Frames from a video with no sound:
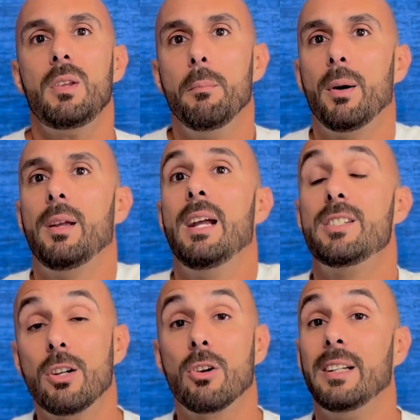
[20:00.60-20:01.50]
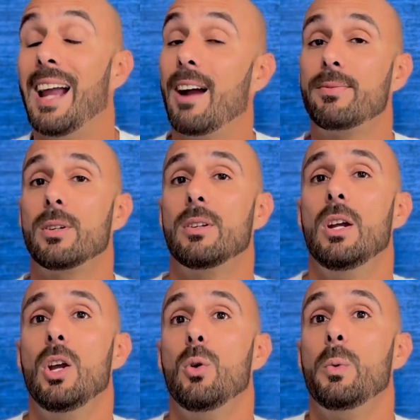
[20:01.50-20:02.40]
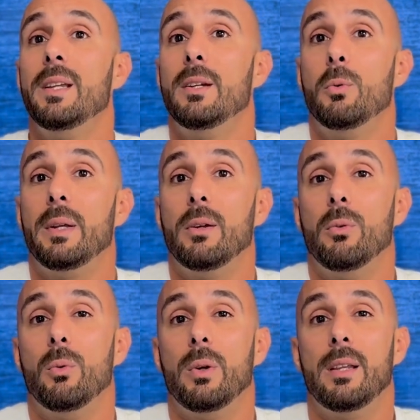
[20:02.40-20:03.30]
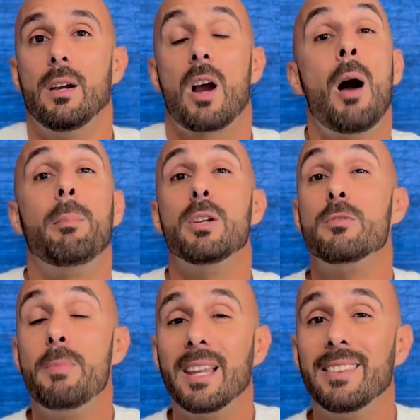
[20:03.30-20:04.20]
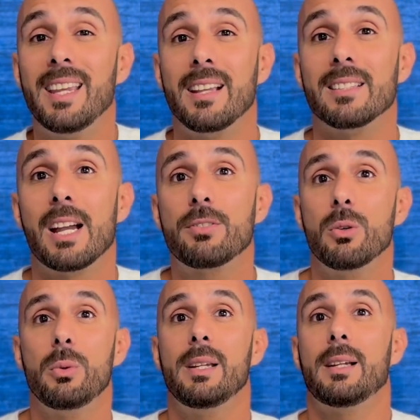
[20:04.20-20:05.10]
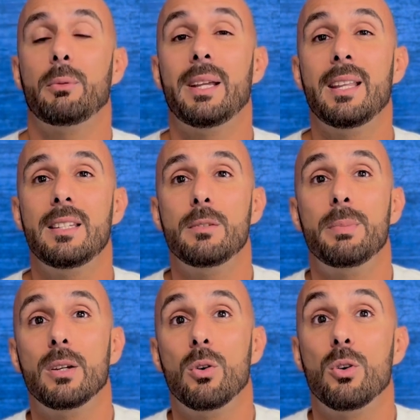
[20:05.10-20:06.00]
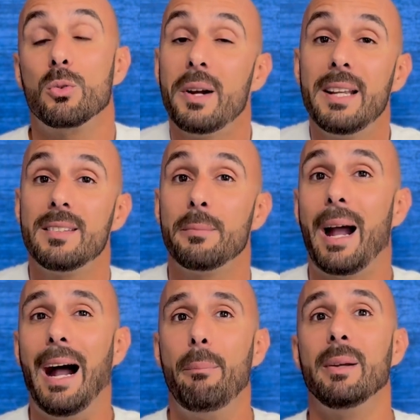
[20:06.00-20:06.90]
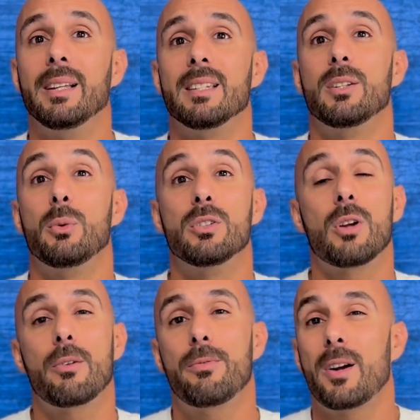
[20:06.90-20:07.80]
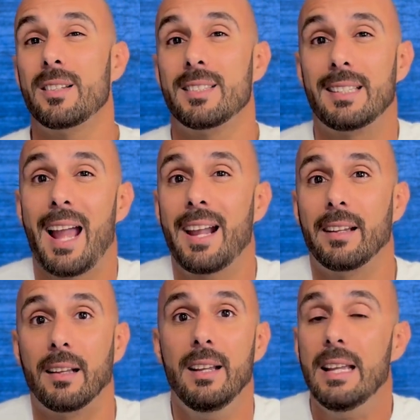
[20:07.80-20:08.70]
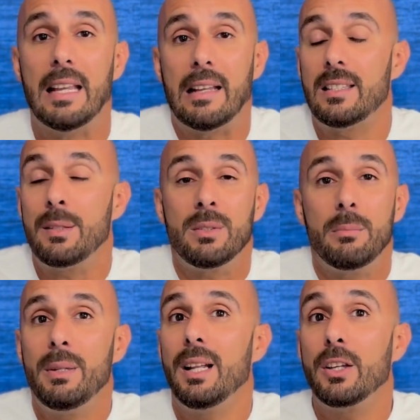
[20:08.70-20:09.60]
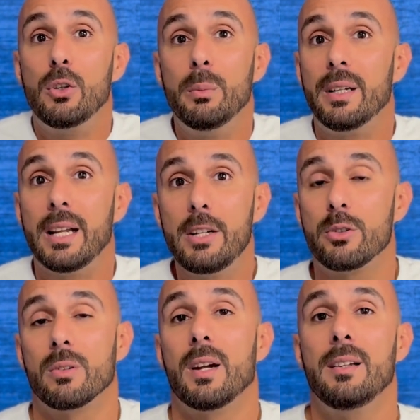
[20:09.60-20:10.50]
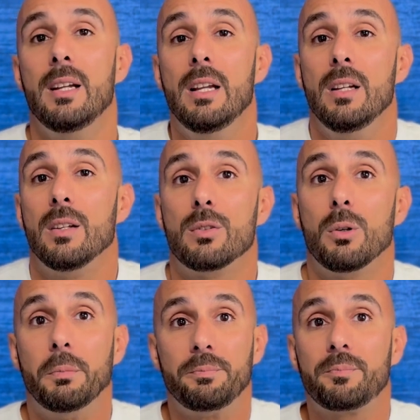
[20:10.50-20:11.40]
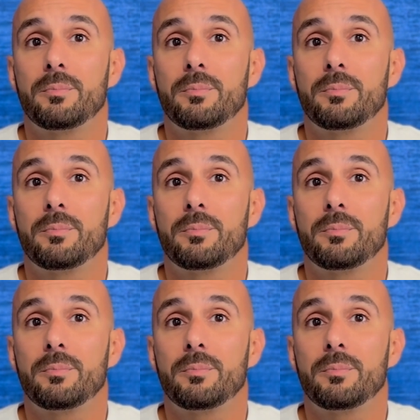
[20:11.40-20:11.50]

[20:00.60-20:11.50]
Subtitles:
but generally, after we accomplish big things, after we hit these big goals, what ends up happening is that we start fucking slacking. It seems to be like human nature, right? And so